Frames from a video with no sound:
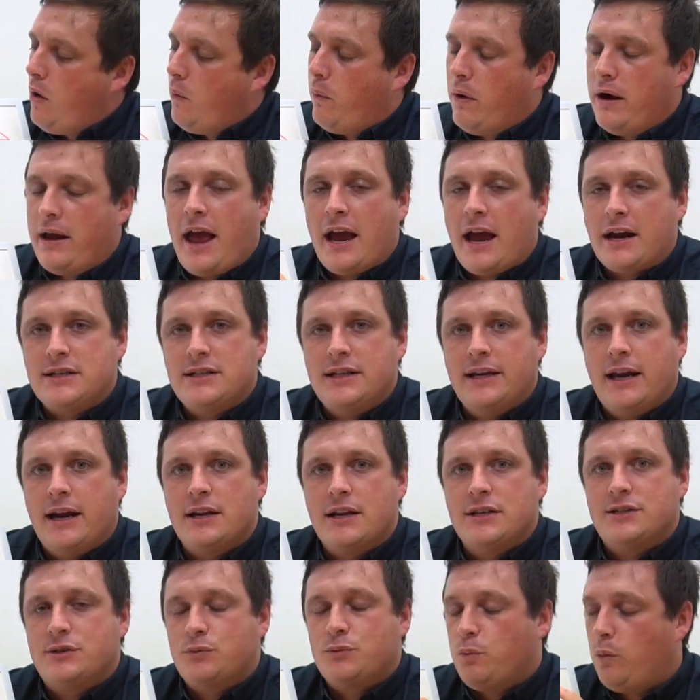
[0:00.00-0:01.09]
we're actually going
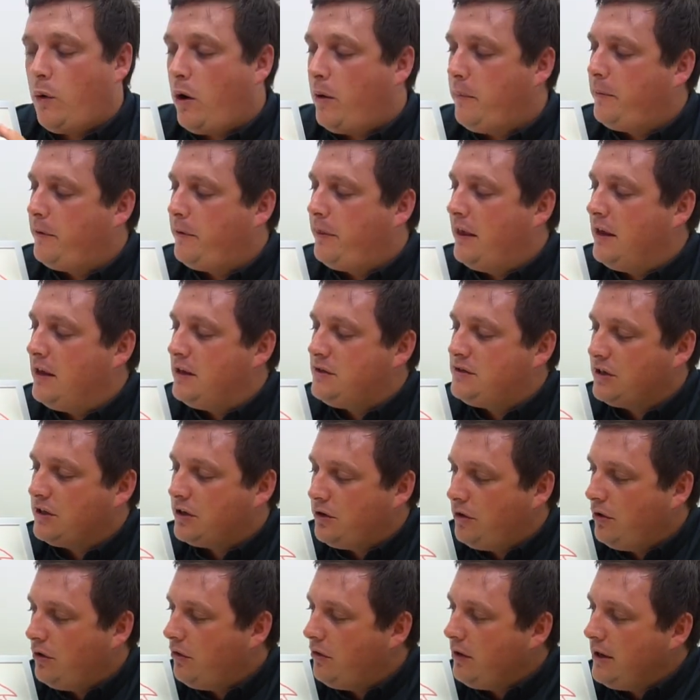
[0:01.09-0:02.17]
to swap the
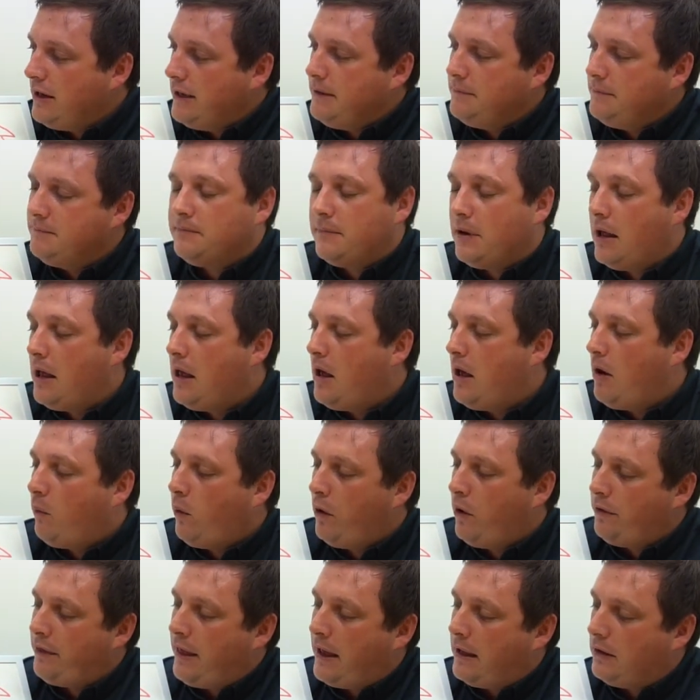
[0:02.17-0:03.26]
security,
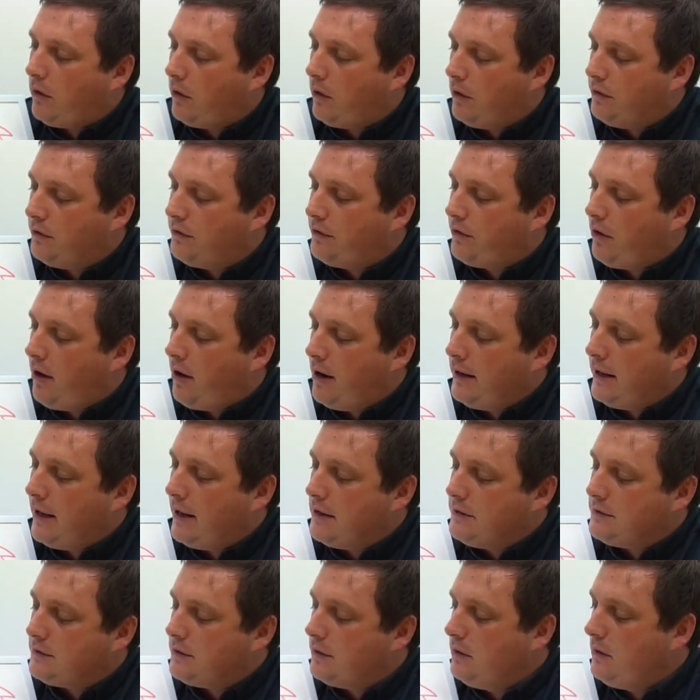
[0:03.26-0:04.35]
what that loan's tied
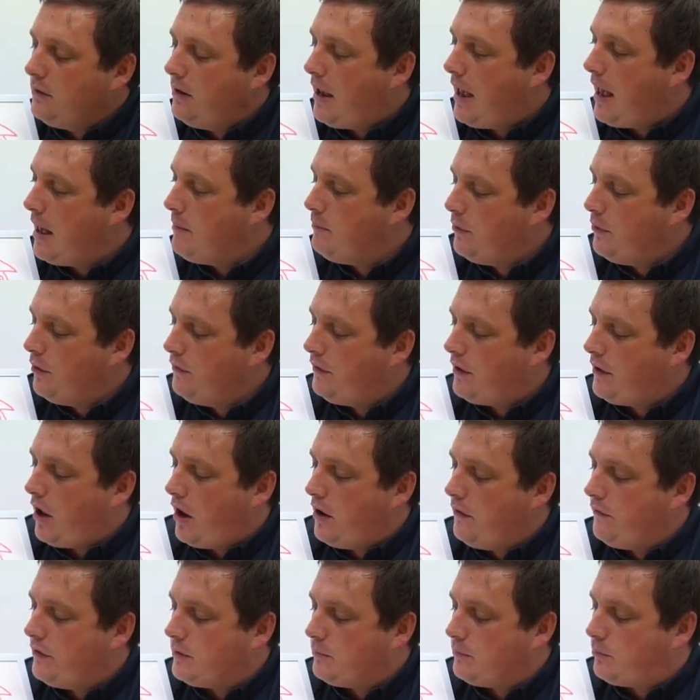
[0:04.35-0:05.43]
against to, and move it
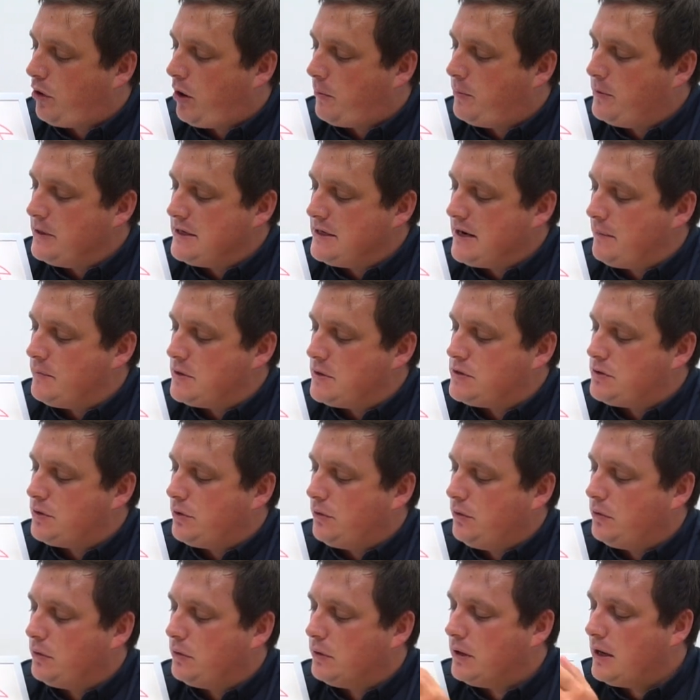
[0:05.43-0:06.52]
over to property number
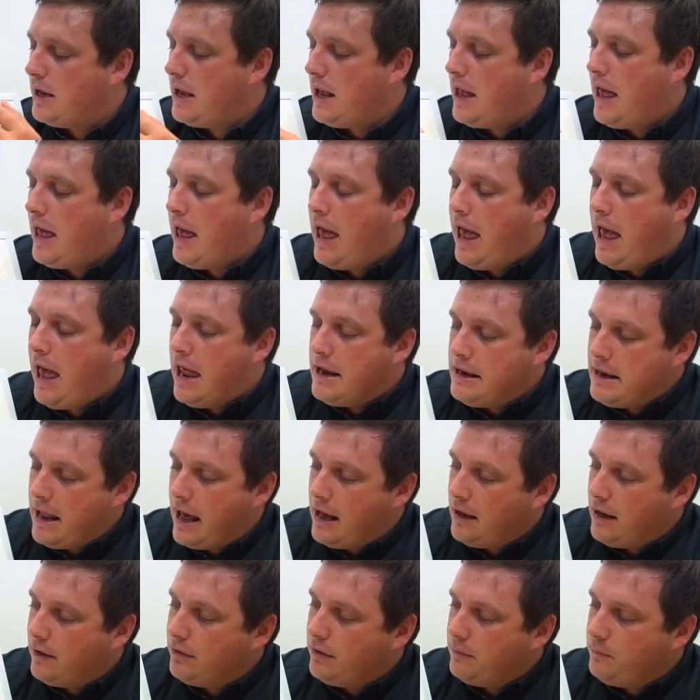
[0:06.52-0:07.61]
two.
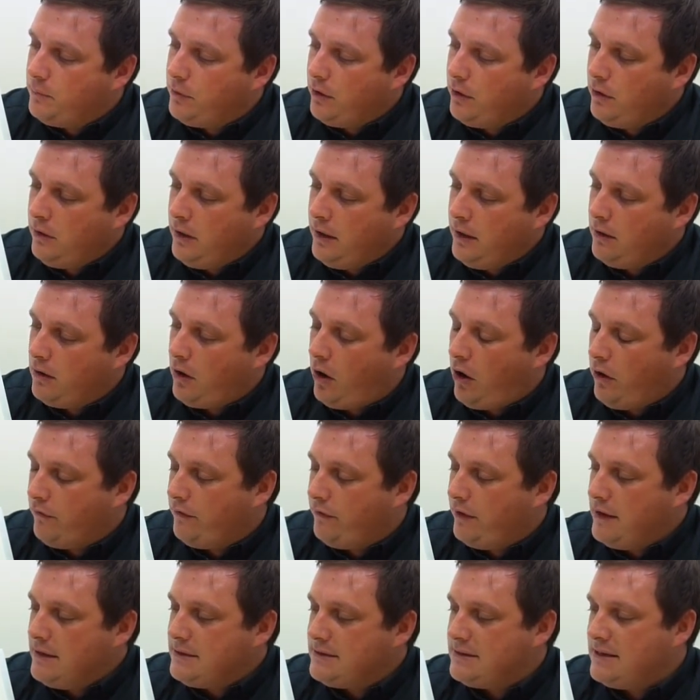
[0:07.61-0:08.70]
Now, the beauty
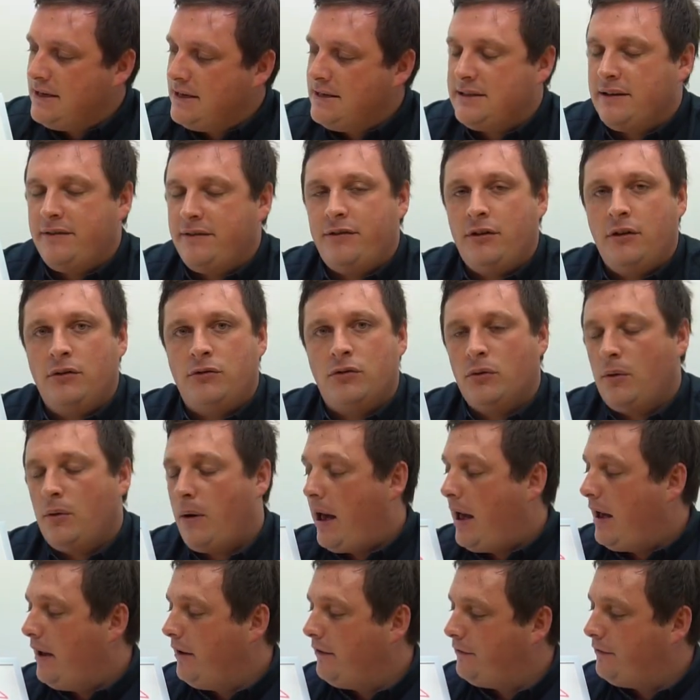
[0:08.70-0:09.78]
of this is if you do
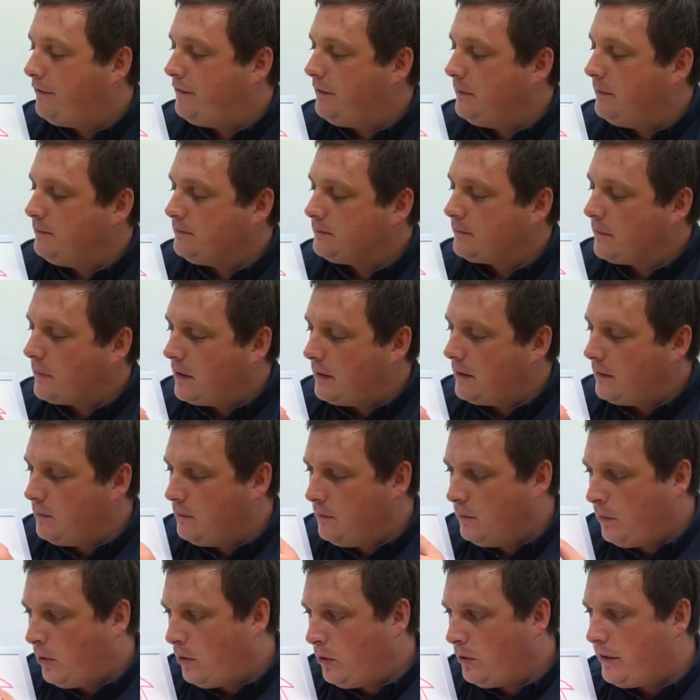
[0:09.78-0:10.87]
have
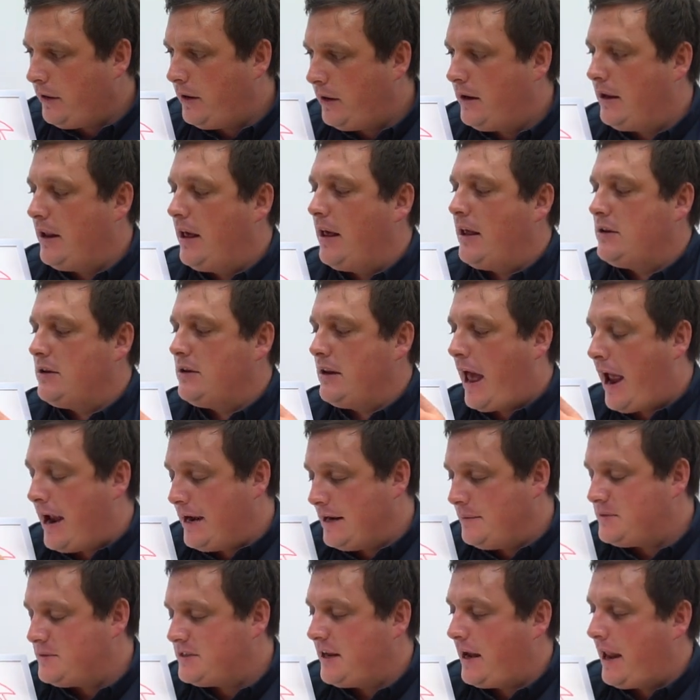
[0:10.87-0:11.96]
more than
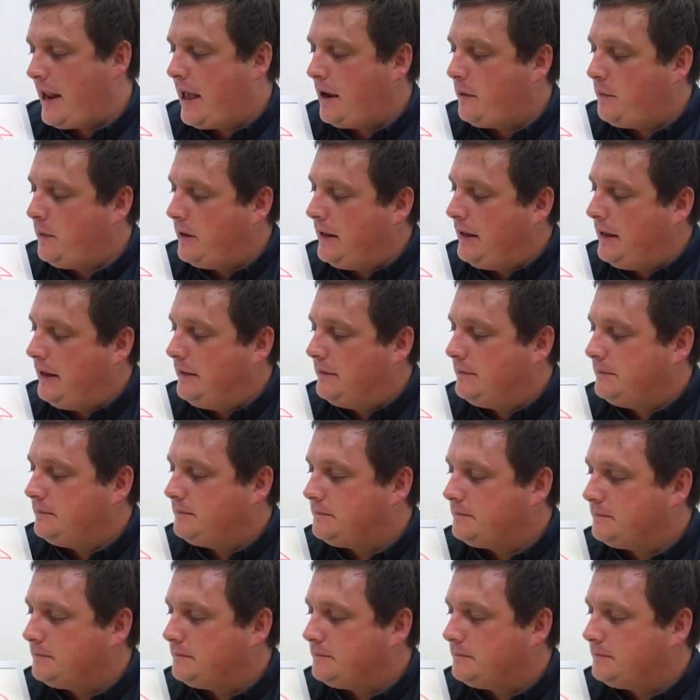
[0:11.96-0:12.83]
80% equity,